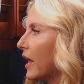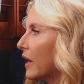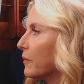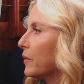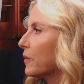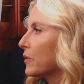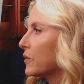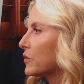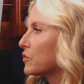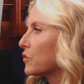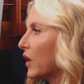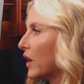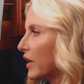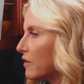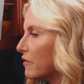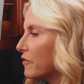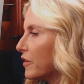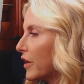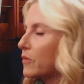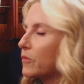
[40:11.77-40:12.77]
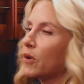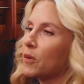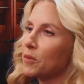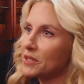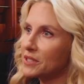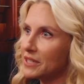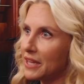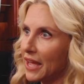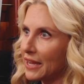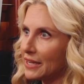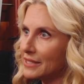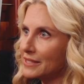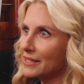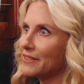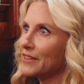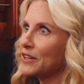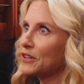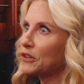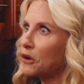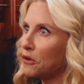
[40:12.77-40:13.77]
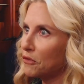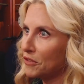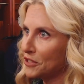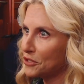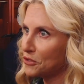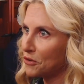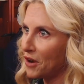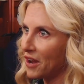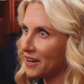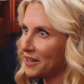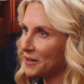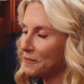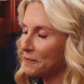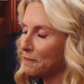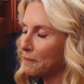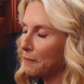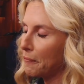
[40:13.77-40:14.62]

and we were trying to figure out what was next, and then COVID struck.